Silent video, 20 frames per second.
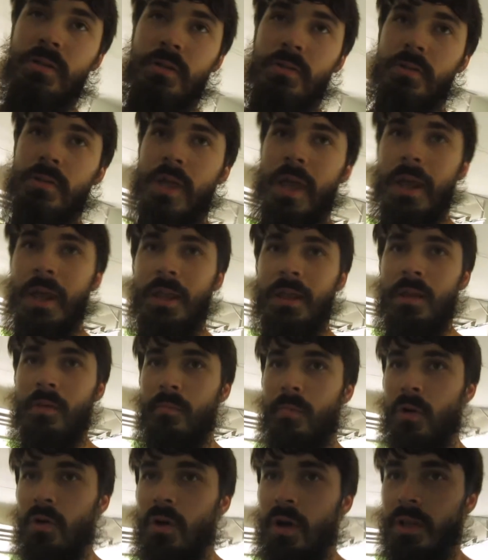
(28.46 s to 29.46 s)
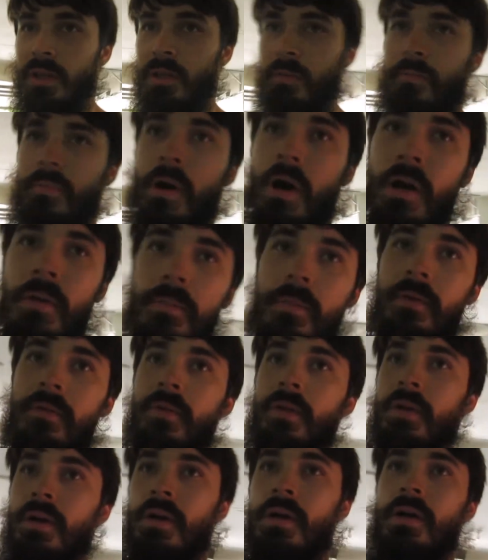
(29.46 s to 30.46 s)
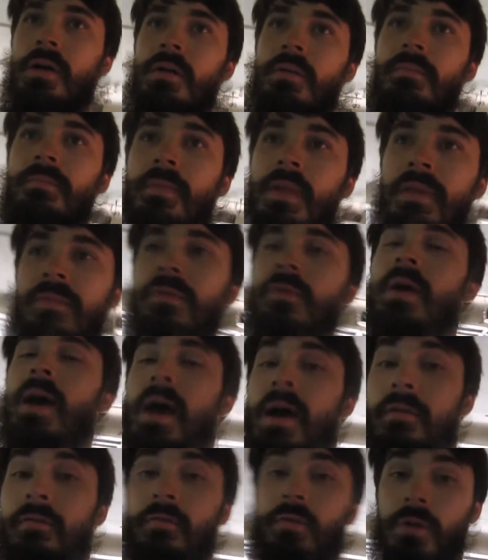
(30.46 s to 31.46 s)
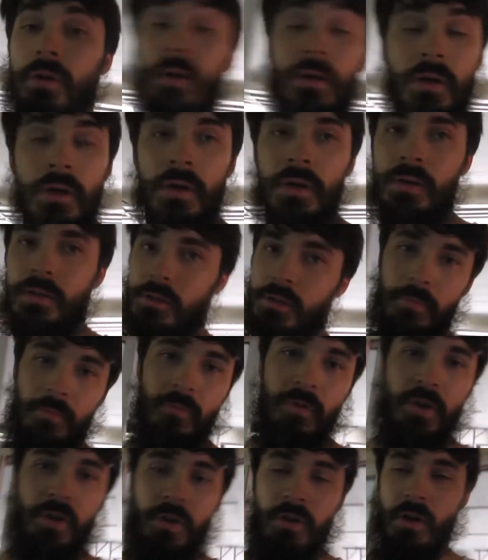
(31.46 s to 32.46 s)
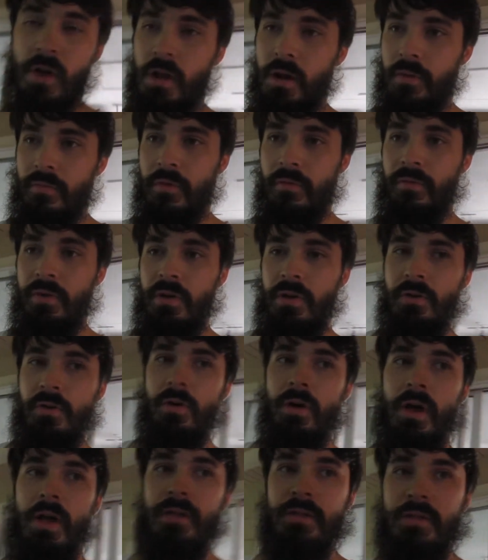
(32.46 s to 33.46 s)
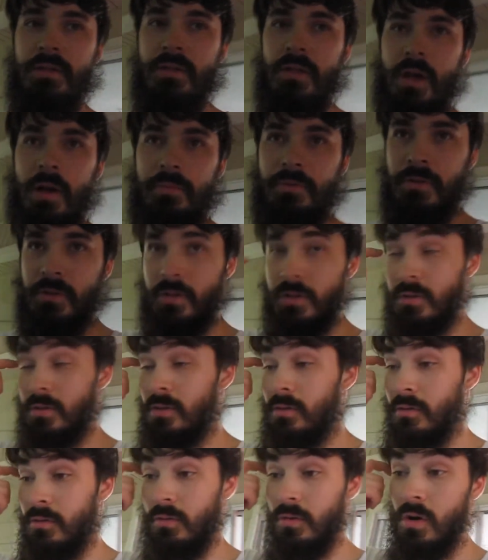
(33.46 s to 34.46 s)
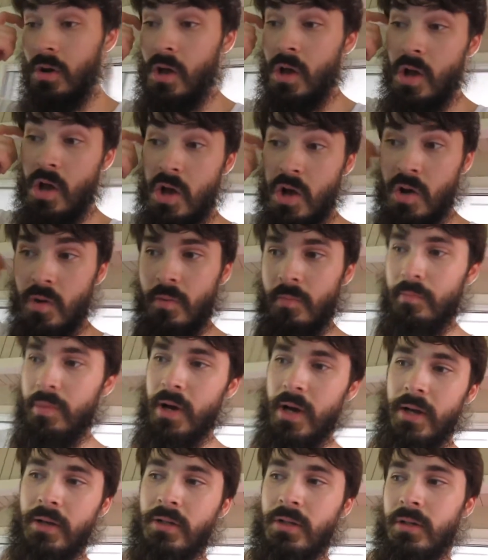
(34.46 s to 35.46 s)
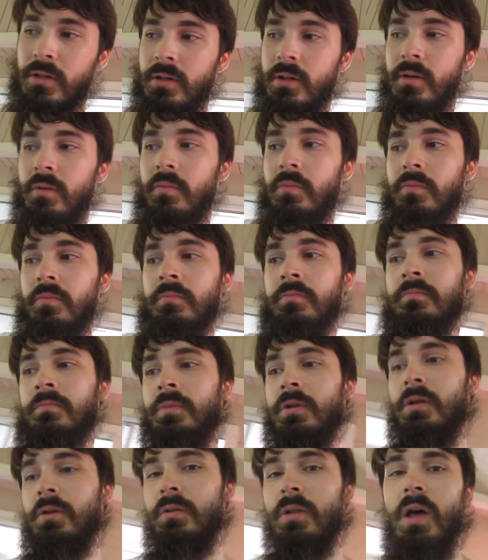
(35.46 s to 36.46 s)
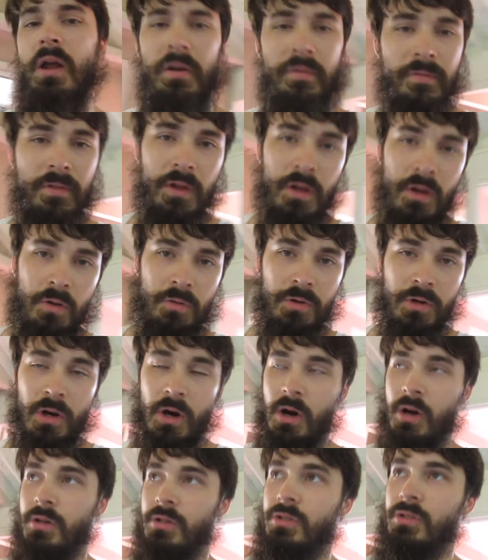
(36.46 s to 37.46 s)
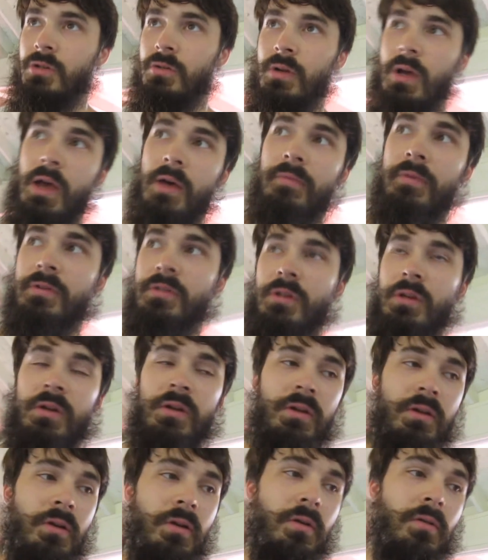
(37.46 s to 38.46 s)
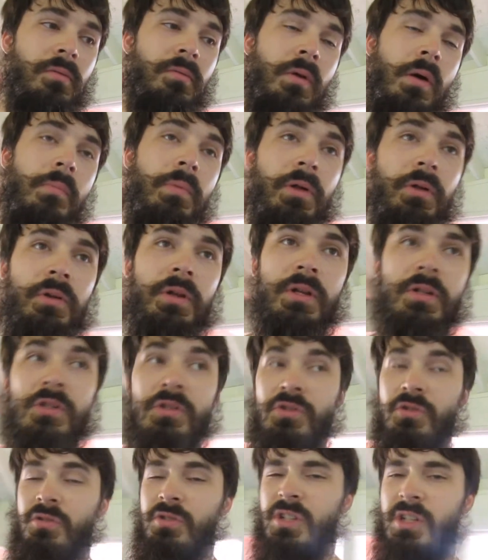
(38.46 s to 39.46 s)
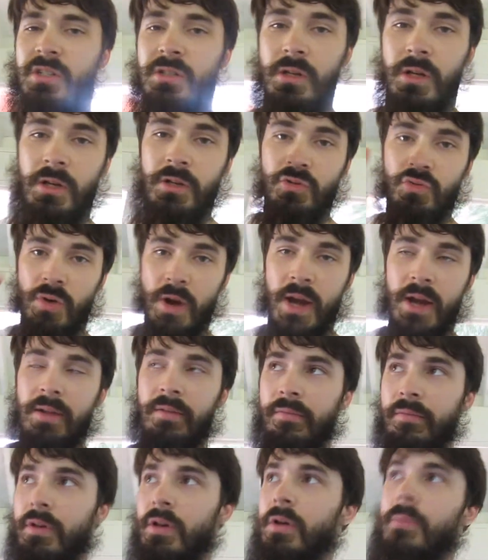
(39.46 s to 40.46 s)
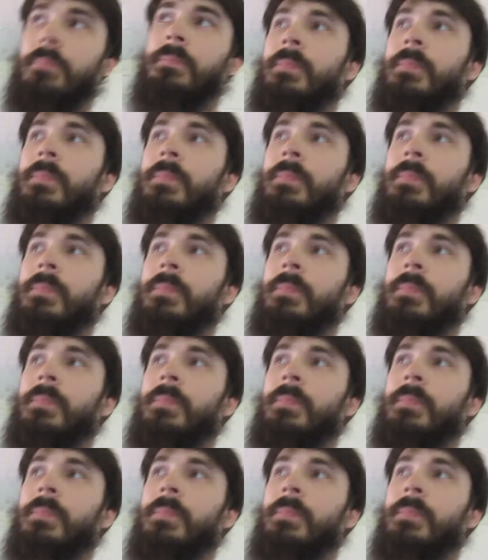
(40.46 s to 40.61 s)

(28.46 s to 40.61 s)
taking the bolt at the bottom of the, if you have one. Not every vehicle has this option to do, but a lot of the older cars do have this, ability to do just a drain and fill.